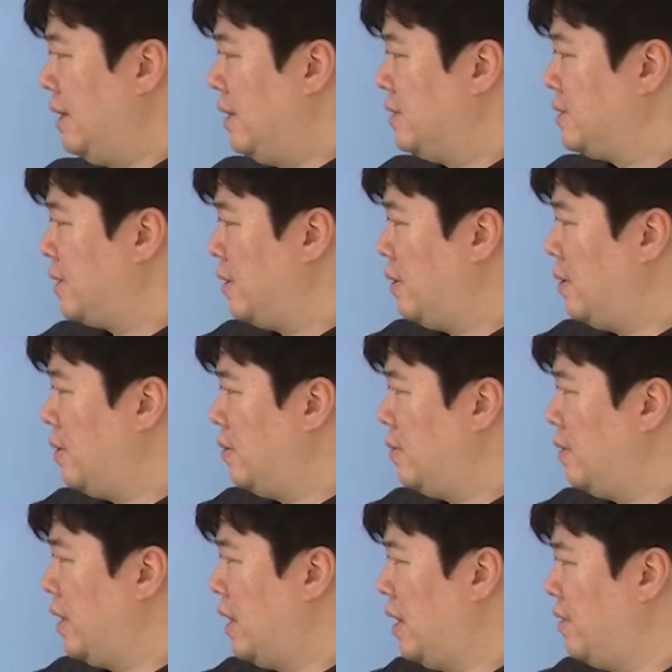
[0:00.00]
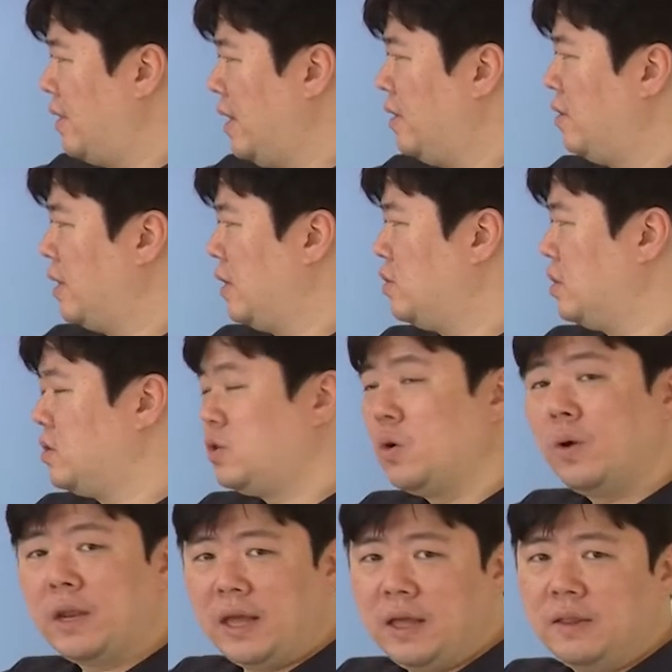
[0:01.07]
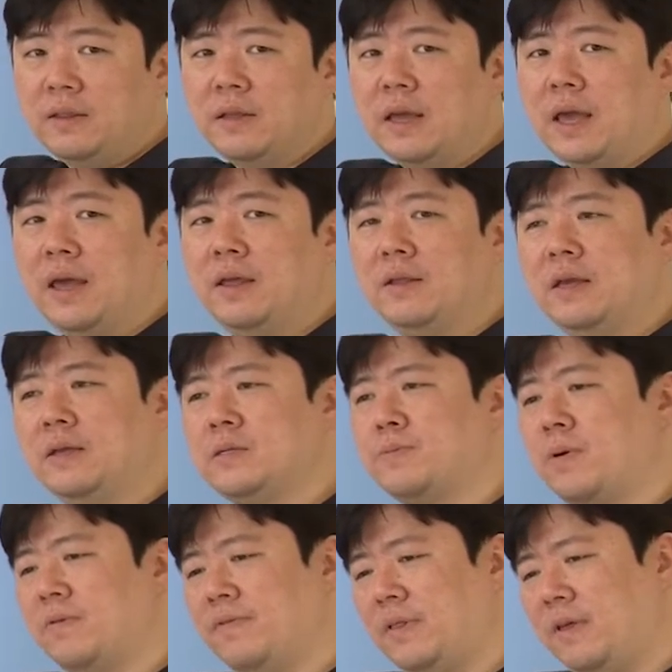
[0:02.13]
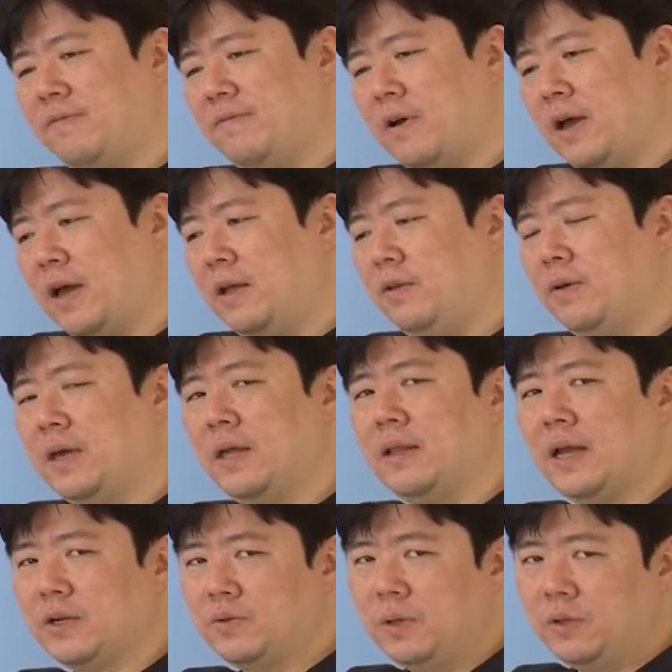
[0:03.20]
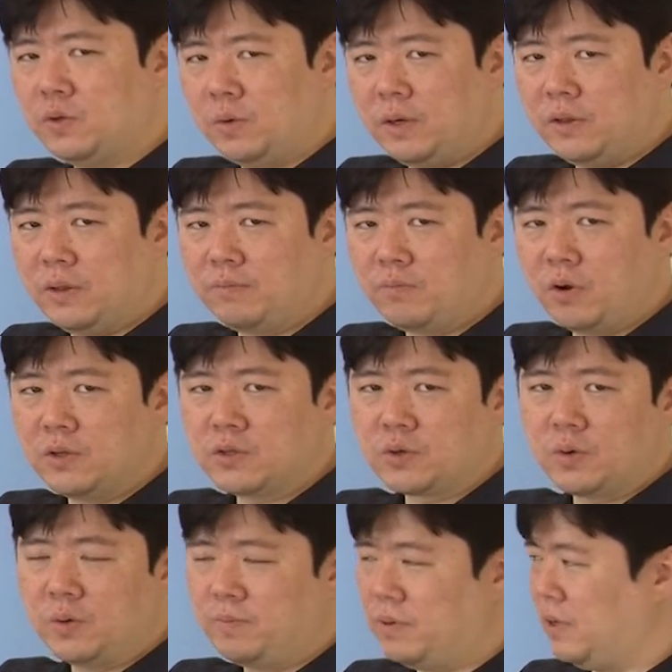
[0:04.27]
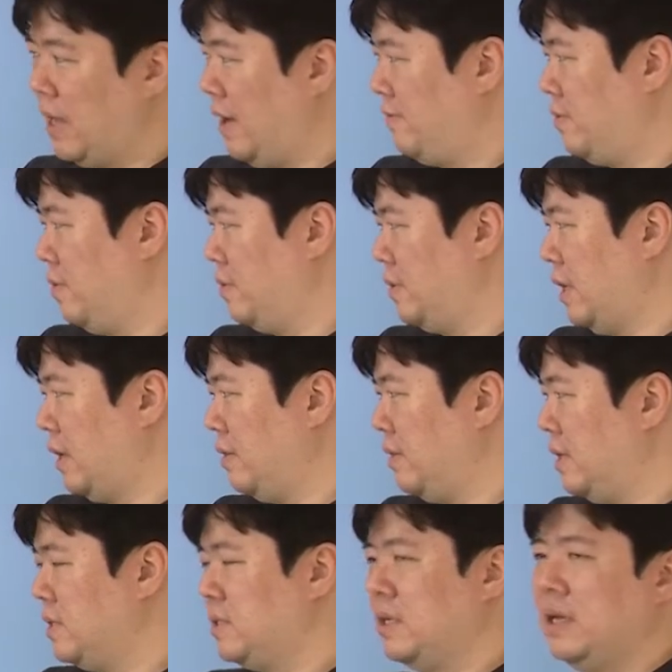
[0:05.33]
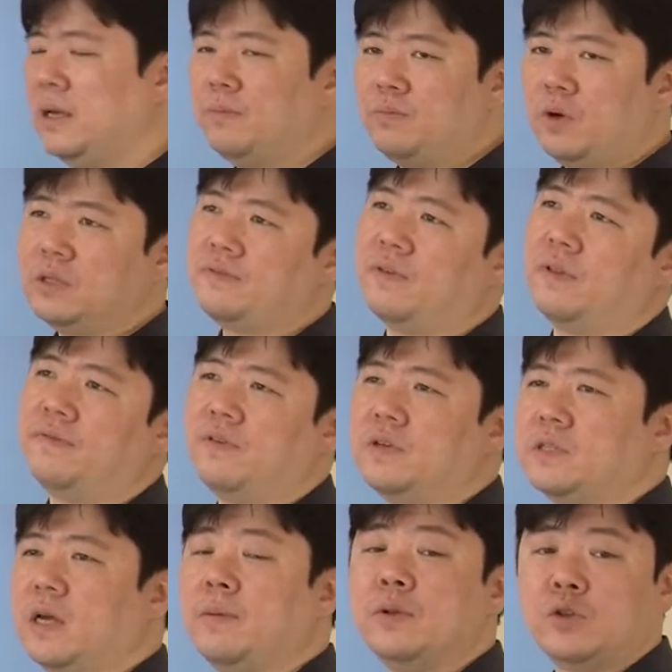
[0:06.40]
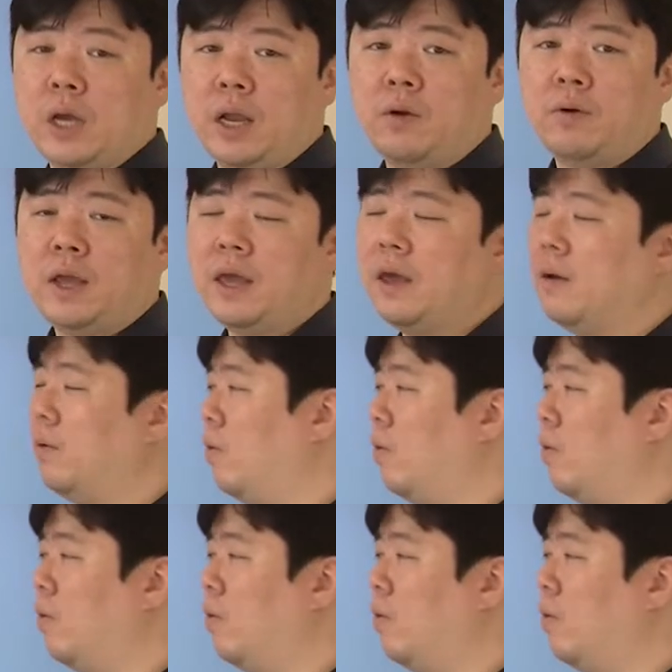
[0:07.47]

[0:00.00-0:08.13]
So then you can just join in and it's perfectly fine. You can actually join in the bronze group after taking this, bronze for the first time in January,